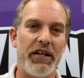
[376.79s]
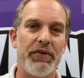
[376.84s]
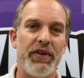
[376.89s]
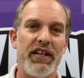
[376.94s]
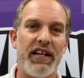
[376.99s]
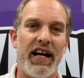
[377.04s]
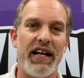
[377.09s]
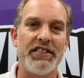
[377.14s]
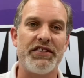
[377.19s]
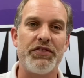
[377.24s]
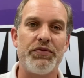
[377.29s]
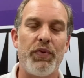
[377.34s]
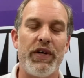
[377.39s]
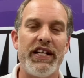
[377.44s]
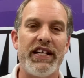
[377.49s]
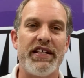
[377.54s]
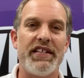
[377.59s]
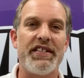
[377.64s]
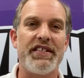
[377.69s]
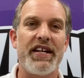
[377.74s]
realizes we
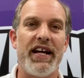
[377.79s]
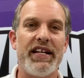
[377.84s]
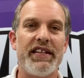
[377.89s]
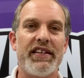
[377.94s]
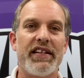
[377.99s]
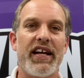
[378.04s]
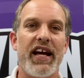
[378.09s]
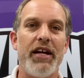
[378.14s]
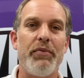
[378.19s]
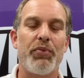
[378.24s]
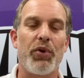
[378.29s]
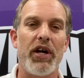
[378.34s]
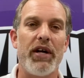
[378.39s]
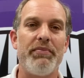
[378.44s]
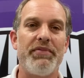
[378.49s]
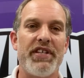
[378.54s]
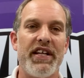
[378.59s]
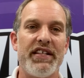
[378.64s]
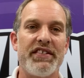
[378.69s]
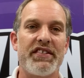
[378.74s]
didn't take the K-Prep
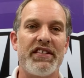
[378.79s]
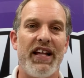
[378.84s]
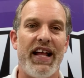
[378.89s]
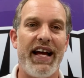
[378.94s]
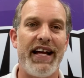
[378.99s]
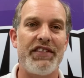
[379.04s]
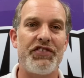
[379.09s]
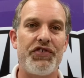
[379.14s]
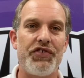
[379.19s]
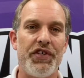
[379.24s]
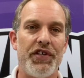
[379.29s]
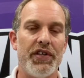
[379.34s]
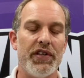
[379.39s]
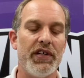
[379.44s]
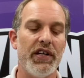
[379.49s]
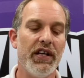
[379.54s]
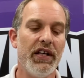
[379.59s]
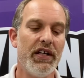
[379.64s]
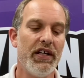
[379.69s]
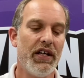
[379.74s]
test last year,